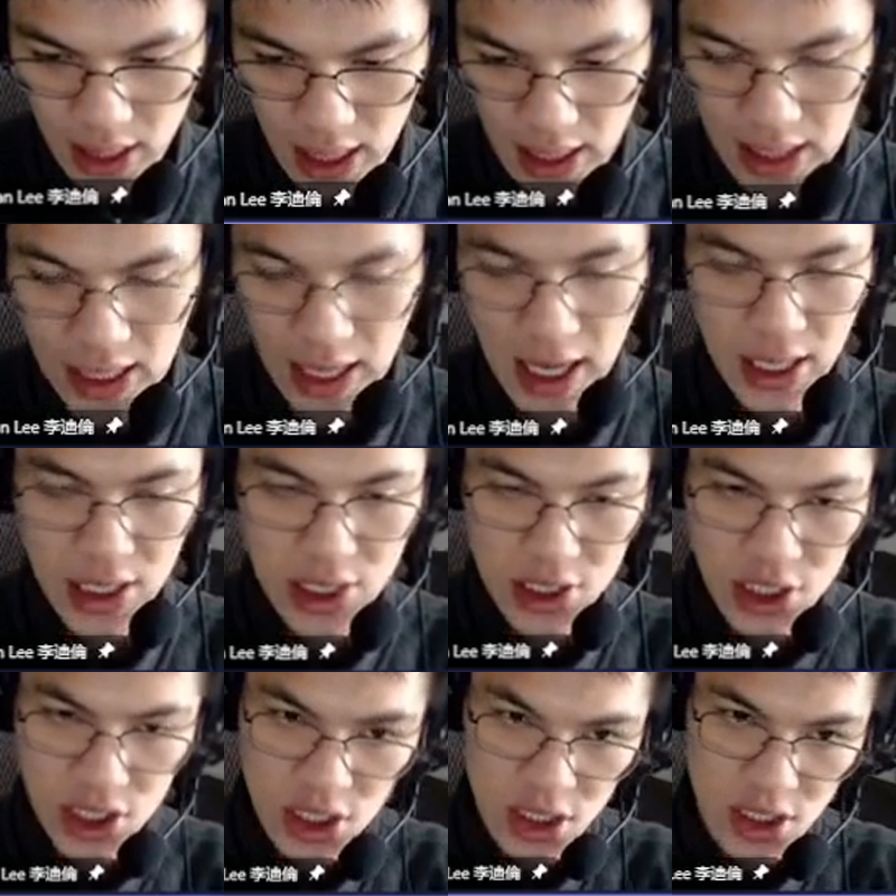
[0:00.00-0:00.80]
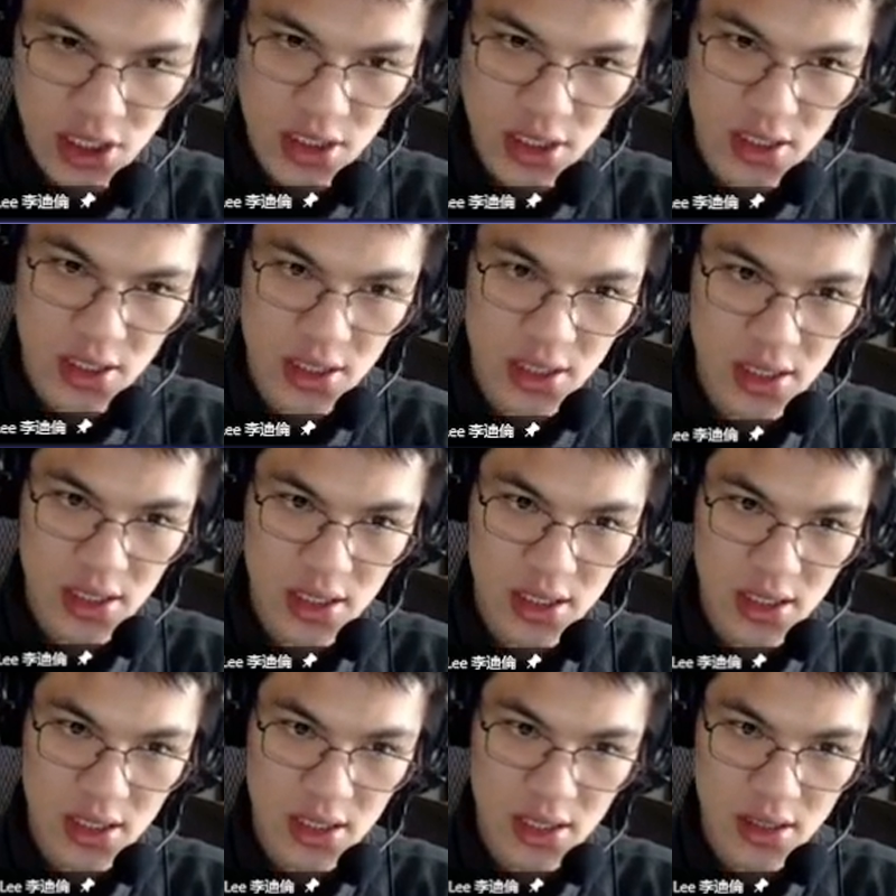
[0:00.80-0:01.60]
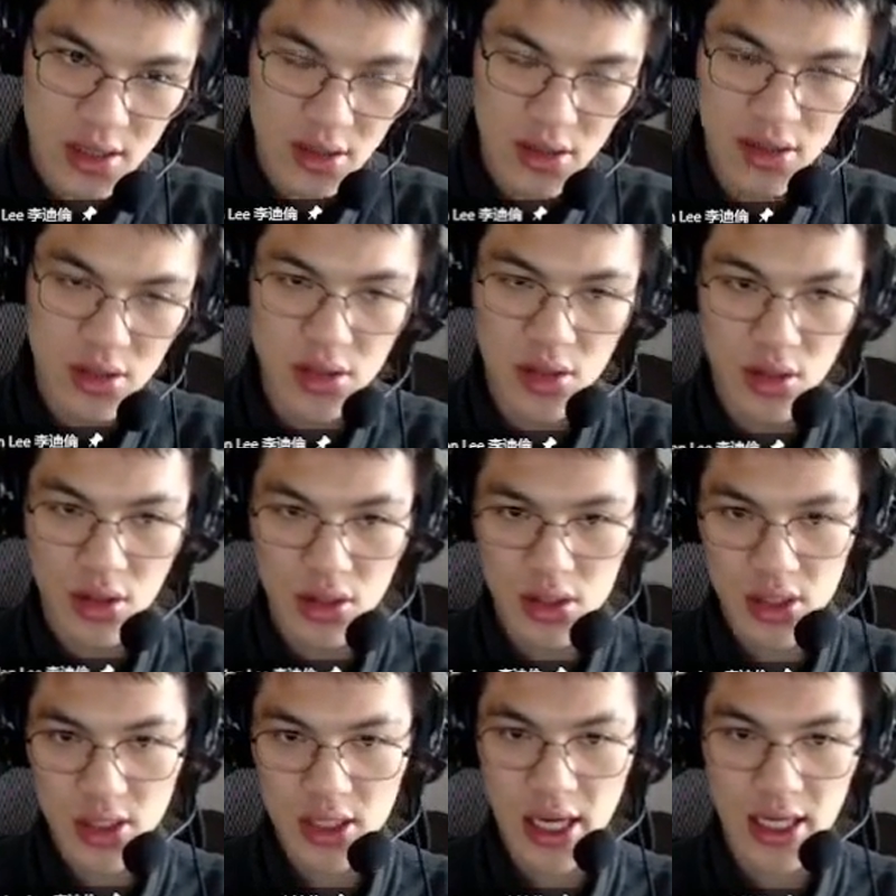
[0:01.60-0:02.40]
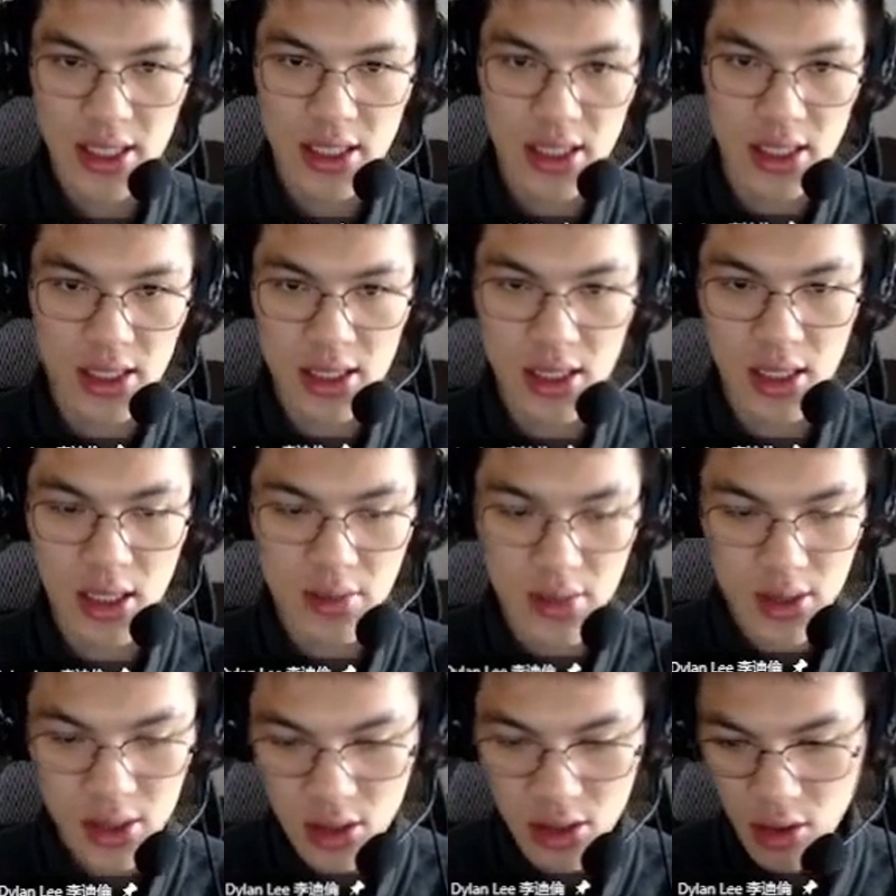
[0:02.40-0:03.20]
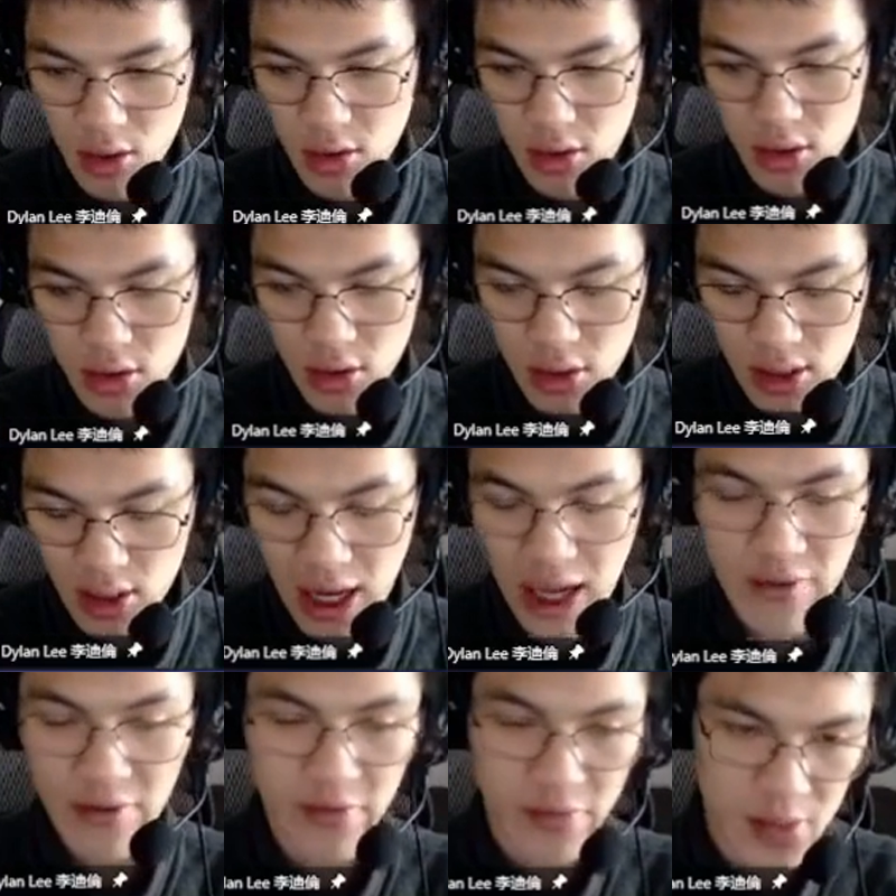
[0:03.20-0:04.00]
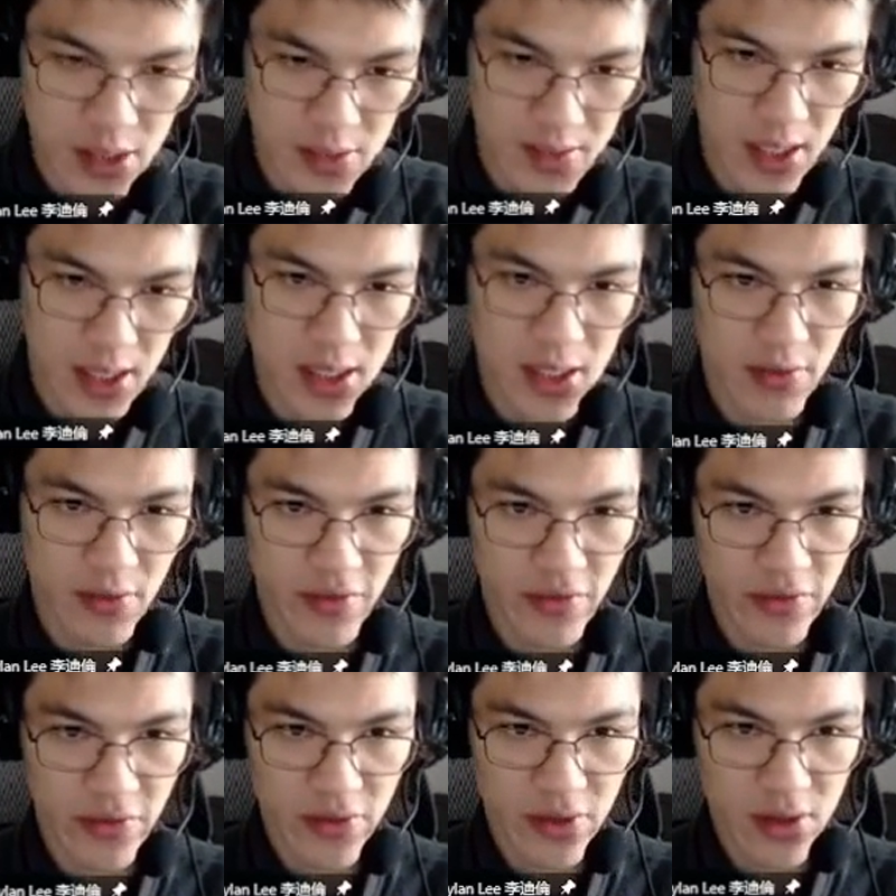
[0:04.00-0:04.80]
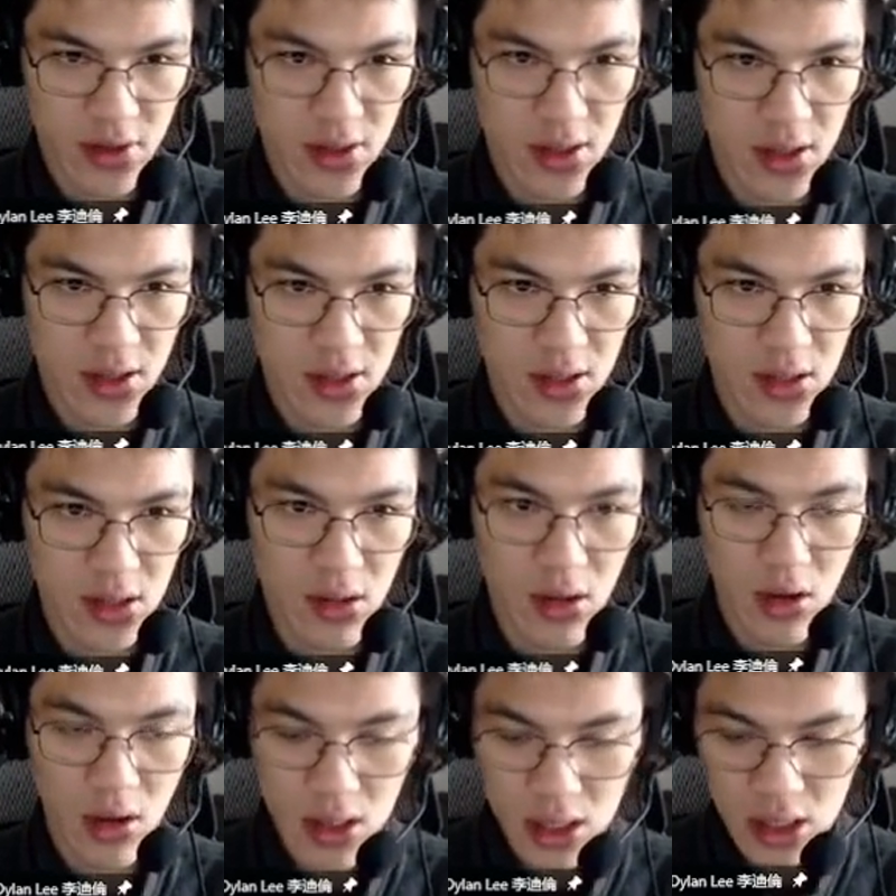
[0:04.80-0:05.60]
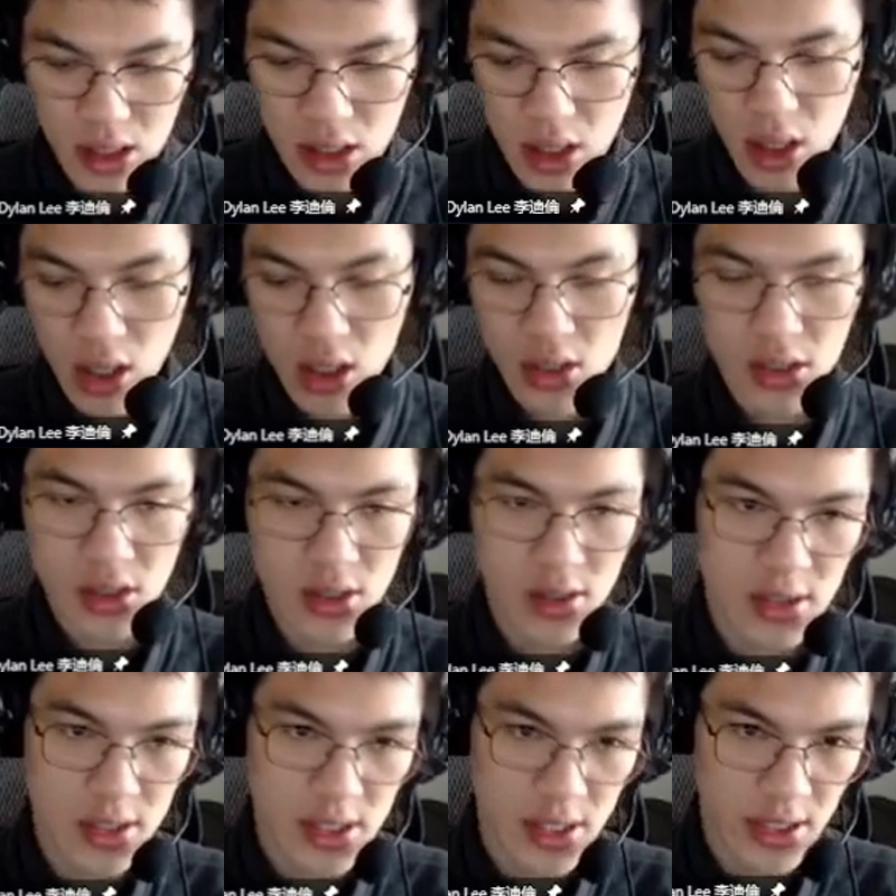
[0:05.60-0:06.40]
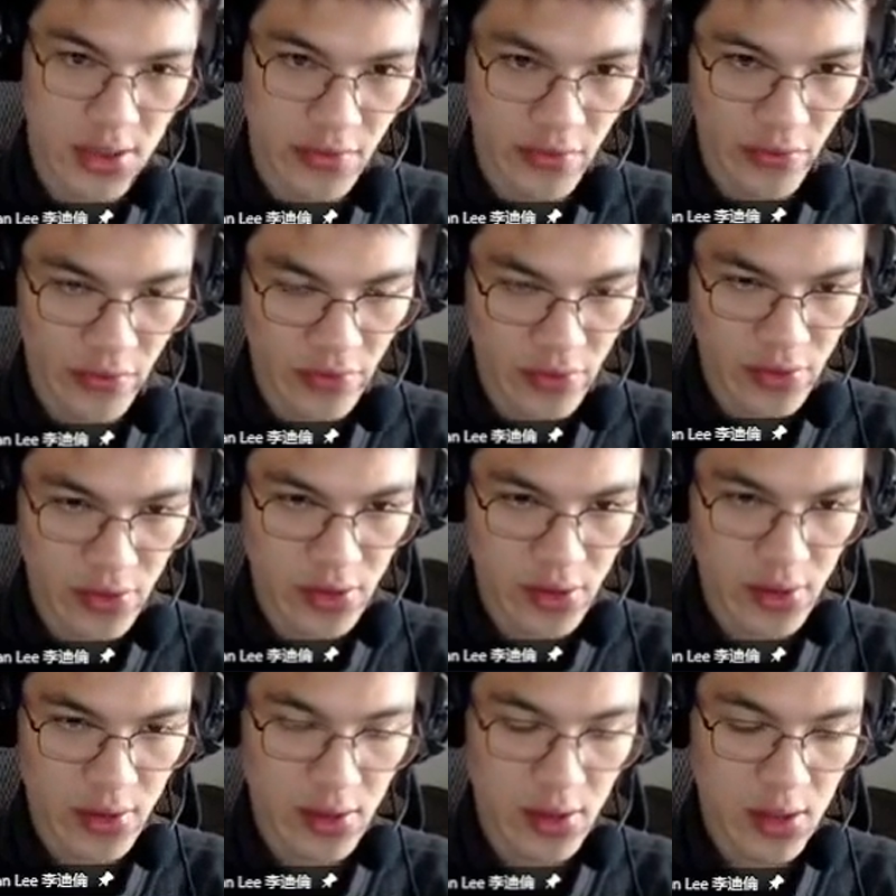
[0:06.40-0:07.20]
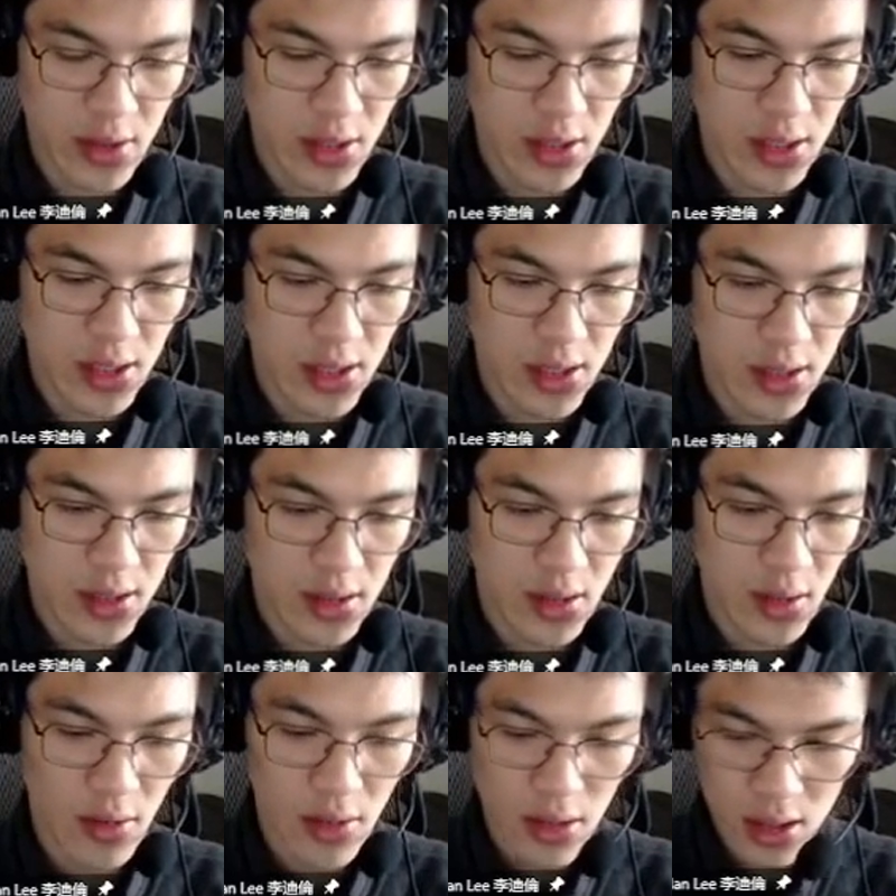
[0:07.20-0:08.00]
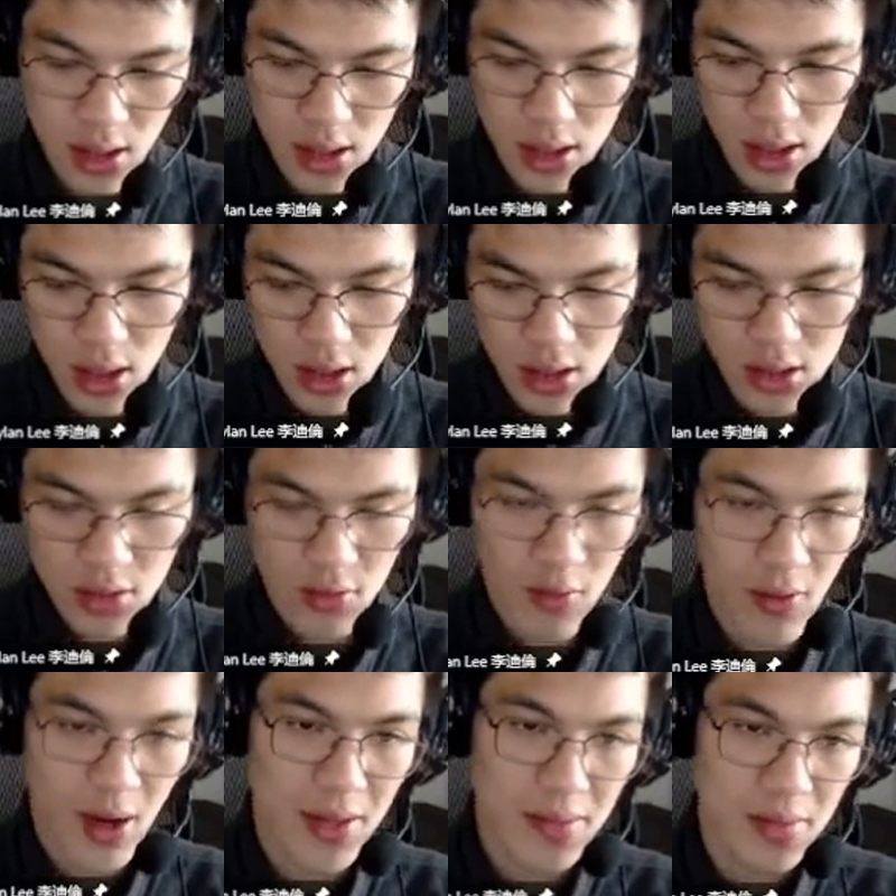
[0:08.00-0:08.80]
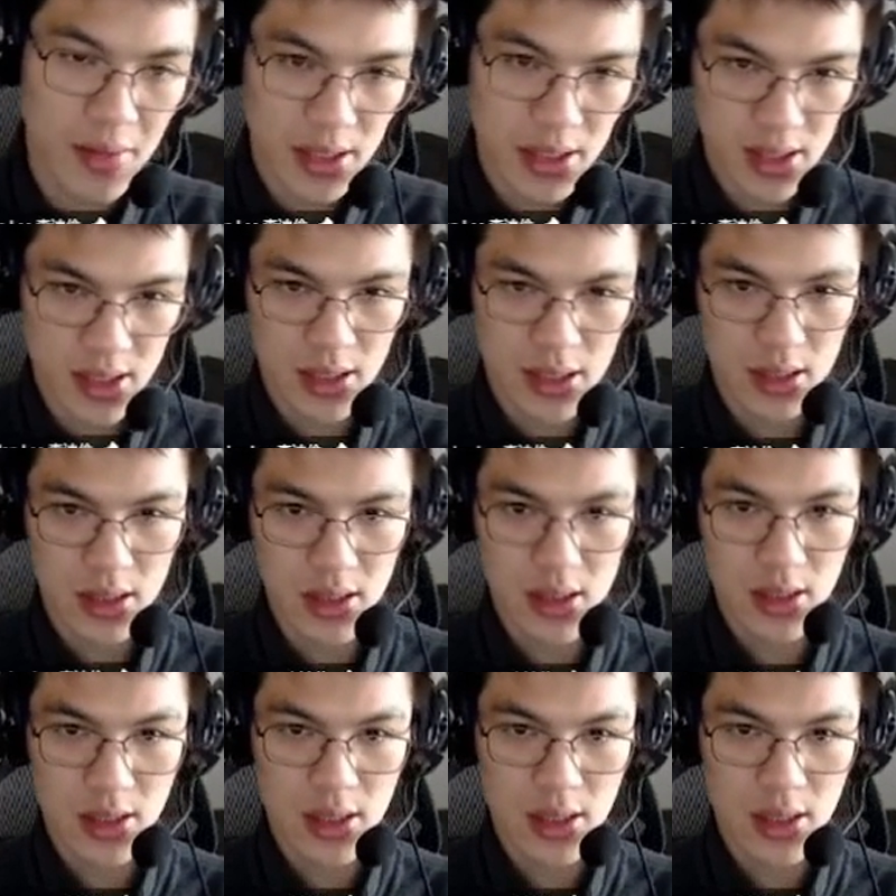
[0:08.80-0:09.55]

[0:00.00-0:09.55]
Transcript: enlarge your society, I mean your, your life perspective. No longer locked to yourself no longer locked to one person.